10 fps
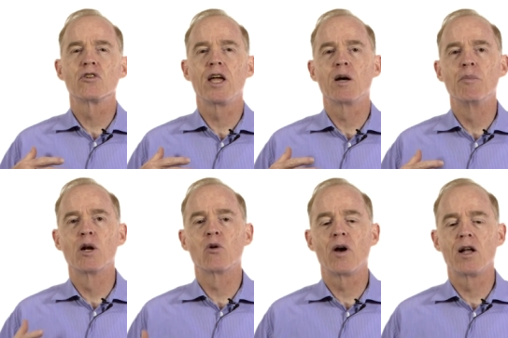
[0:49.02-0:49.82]
take a
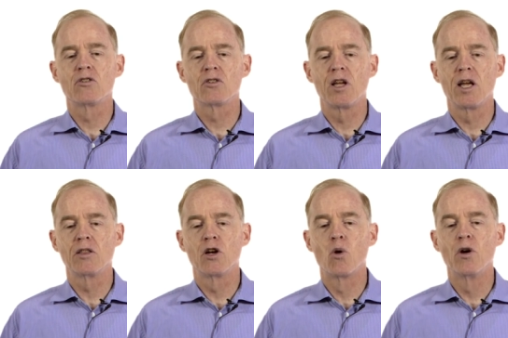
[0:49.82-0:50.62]
middle ground saying
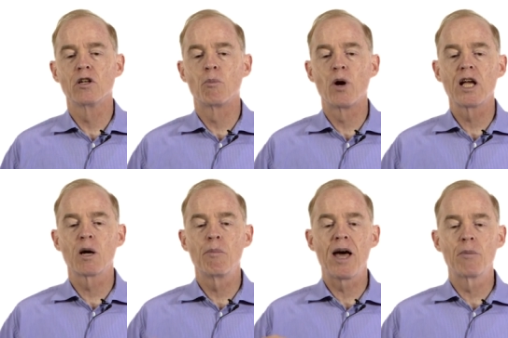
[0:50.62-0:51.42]
they're going to break
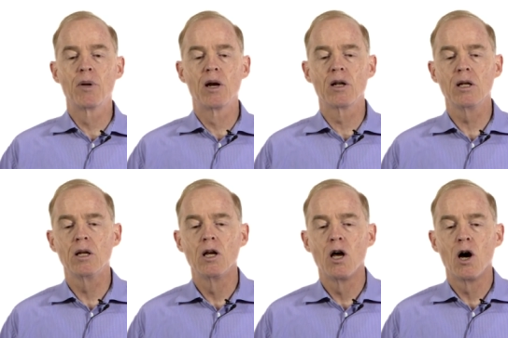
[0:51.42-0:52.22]
compatibility
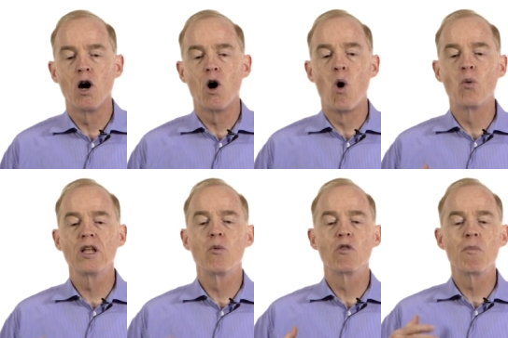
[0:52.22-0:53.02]
uh,
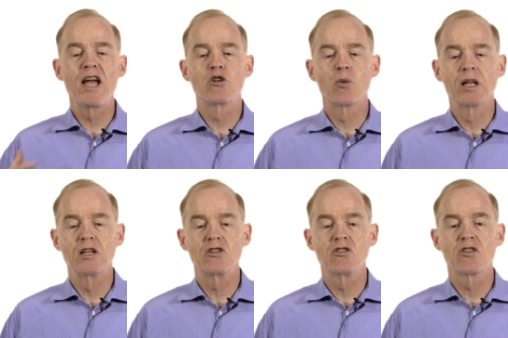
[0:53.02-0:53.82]
only with major
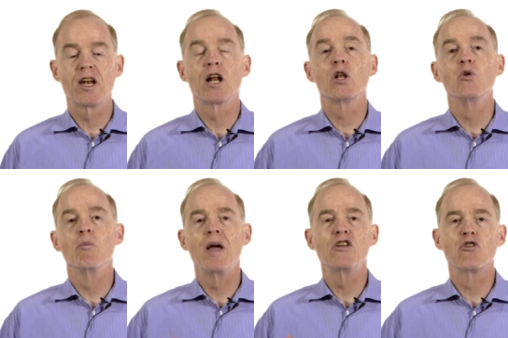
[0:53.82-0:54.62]
releases that include
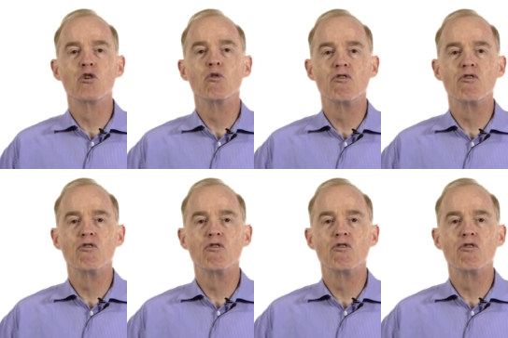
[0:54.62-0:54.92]
major new